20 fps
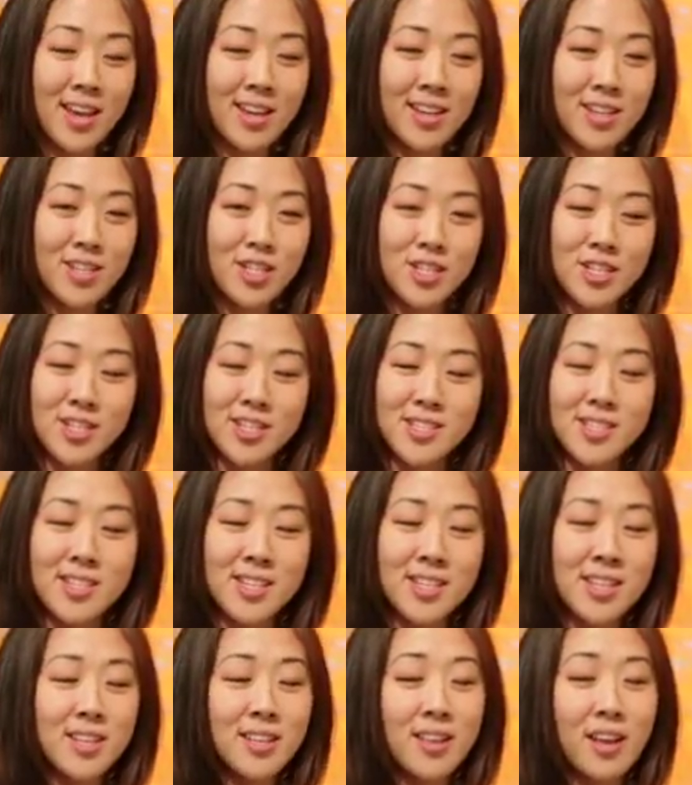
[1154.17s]
she doesn't
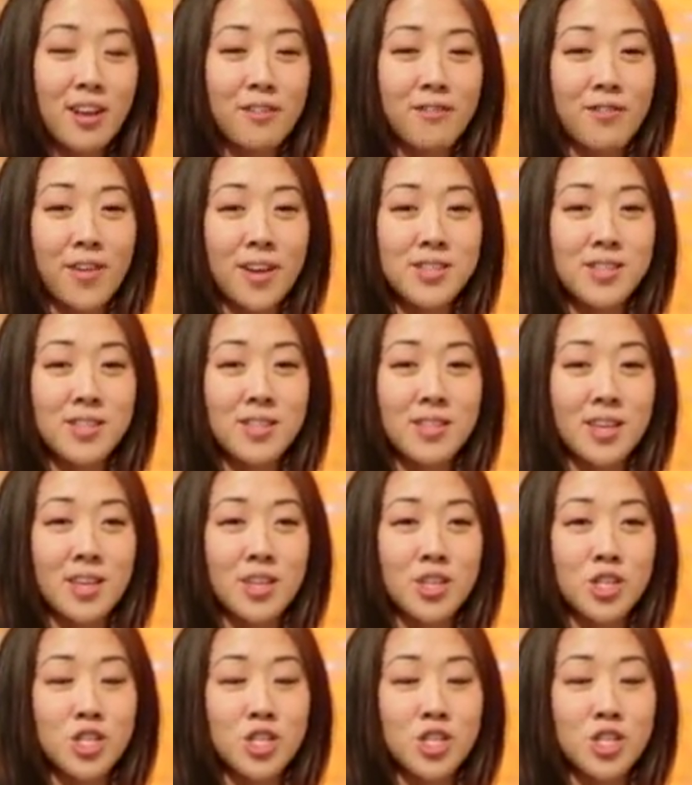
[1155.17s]
need a lot of fancy things.